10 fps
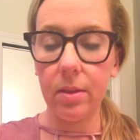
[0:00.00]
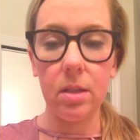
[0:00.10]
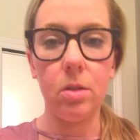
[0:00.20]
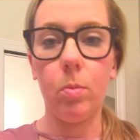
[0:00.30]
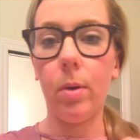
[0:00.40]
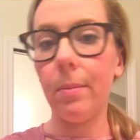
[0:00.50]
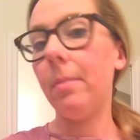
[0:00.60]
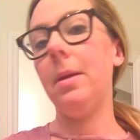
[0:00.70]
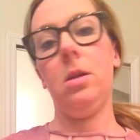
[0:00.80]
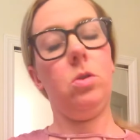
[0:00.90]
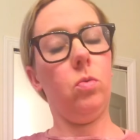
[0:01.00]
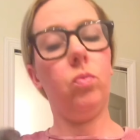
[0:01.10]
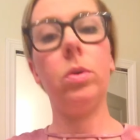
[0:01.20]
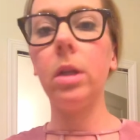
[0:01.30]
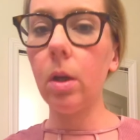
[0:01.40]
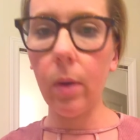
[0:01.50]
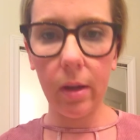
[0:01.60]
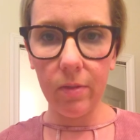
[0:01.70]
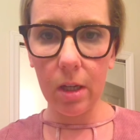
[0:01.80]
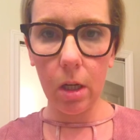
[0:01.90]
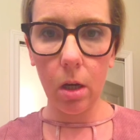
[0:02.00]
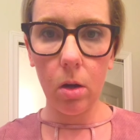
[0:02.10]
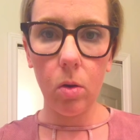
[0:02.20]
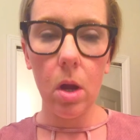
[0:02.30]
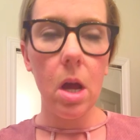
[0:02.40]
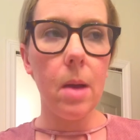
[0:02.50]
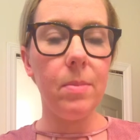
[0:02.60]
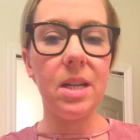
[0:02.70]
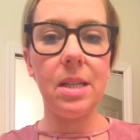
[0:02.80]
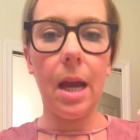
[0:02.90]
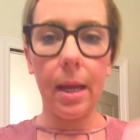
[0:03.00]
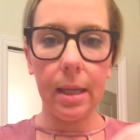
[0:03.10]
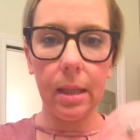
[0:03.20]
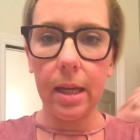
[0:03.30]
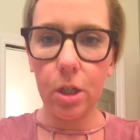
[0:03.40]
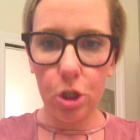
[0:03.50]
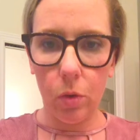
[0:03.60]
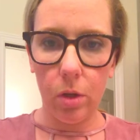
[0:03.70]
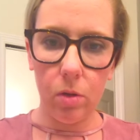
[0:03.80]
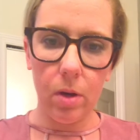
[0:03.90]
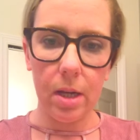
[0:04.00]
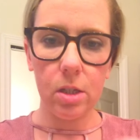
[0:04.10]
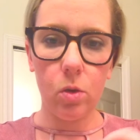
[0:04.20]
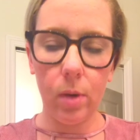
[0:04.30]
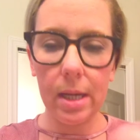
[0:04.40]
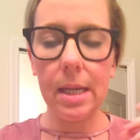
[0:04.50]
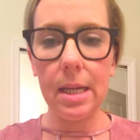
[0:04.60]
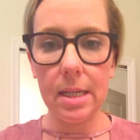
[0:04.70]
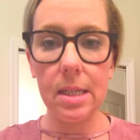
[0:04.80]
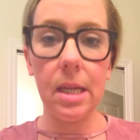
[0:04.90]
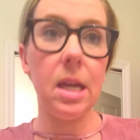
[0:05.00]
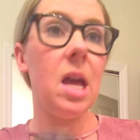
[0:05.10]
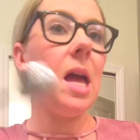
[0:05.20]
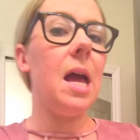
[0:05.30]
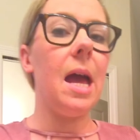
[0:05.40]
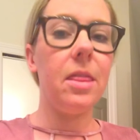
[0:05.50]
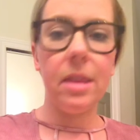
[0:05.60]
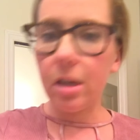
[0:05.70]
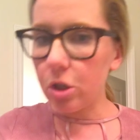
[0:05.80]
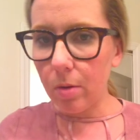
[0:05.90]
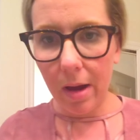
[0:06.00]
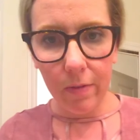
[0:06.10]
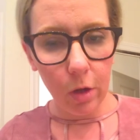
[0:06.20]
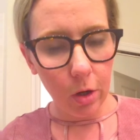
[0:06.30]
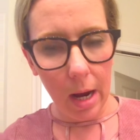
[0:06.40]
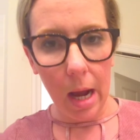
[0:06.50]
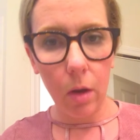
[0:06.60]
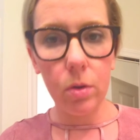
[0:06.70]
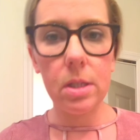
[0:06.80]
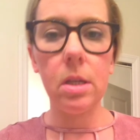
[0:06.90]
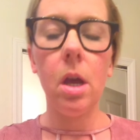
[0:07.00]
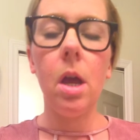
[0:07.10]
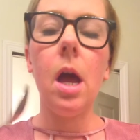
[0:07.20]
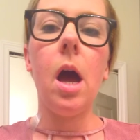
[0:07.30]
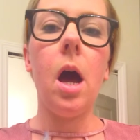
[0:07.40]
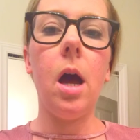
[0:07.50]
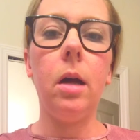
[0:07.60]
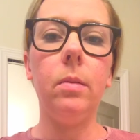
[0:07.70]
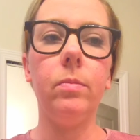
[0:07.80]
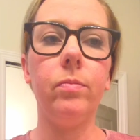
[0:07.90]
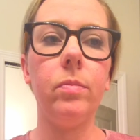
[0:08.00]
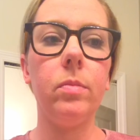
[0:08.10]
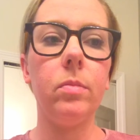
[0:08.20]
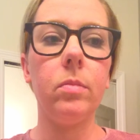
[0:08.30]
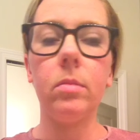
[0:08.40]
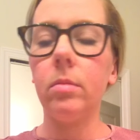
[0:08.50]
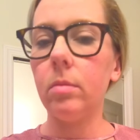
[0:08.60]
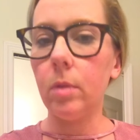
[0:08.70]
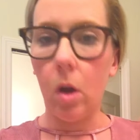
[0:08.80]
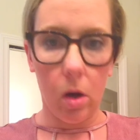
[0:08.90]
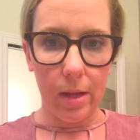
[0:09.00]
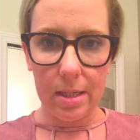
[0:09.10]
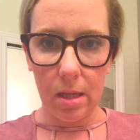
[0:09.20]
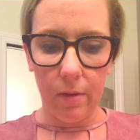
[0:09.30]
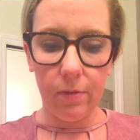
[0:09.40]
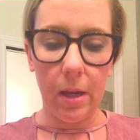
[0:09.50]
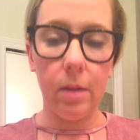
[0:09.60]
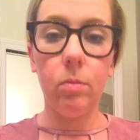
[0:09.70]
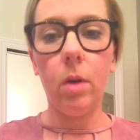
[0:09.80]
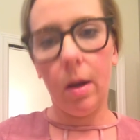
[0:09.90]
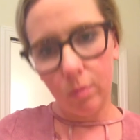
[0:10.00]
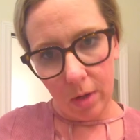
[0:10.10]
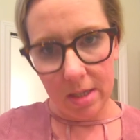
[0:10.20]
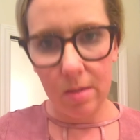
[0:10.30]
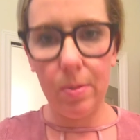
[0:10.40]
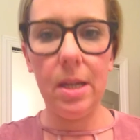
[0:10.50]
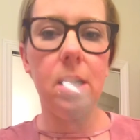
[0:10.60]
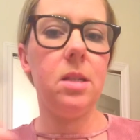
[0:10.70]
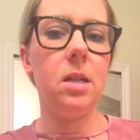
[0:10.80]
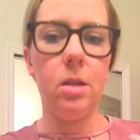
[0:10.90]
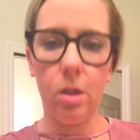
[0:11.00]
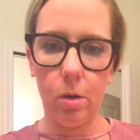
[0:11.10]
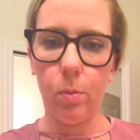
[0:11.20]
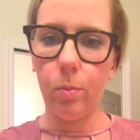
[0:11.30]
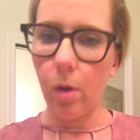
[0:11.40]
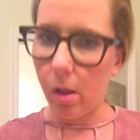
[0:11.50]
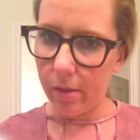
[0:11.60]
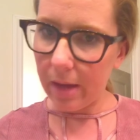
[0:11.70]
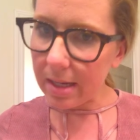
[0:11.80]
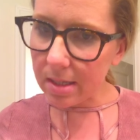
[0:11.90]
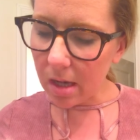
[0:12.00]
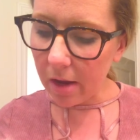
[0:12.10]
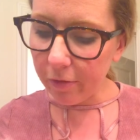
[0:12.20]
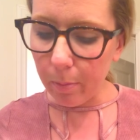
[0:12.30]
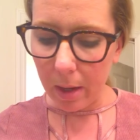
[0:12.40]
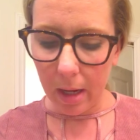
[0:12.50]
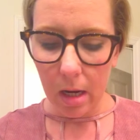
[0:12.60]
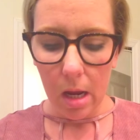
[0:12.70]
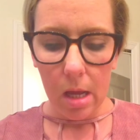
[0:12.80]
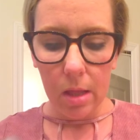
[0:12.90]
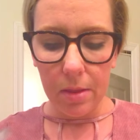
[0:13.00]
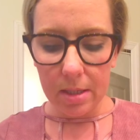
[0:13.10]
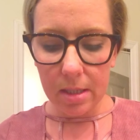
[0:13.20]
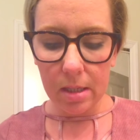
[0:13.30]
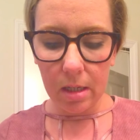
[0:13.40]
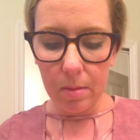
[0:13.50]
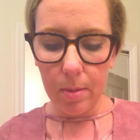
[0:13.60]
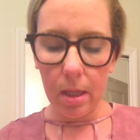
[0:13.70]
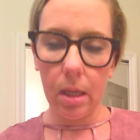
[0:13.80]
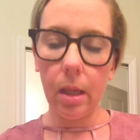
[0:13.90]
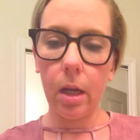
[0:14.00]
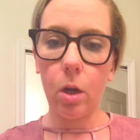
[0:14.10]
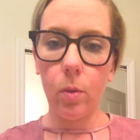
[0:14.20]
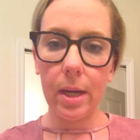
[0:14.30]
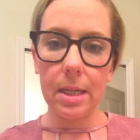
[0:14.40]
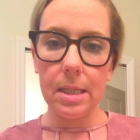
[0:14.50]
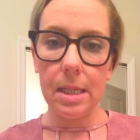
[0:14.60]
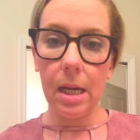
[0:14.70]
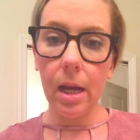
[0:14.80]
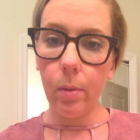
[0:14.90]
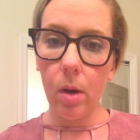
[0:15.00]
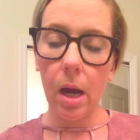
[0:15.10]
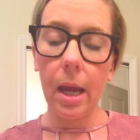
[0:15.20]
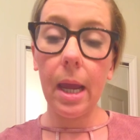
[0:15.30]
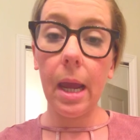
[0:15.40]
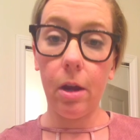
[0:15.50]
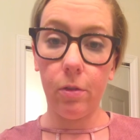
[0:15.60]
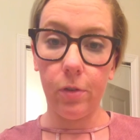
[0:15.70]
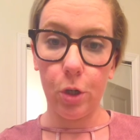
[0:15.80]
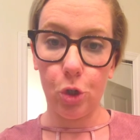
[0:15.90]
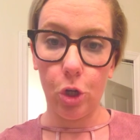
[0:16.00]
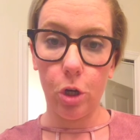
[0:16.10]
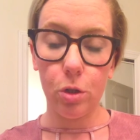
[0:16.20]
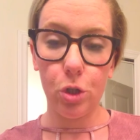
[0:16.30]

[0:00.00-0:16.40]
This will probably be another really quick video because I like showing you guys quick, easy things you have in your house, all that stuff, and recipes and, all of that stuff. But this is going to be like a quick DIY air freshener.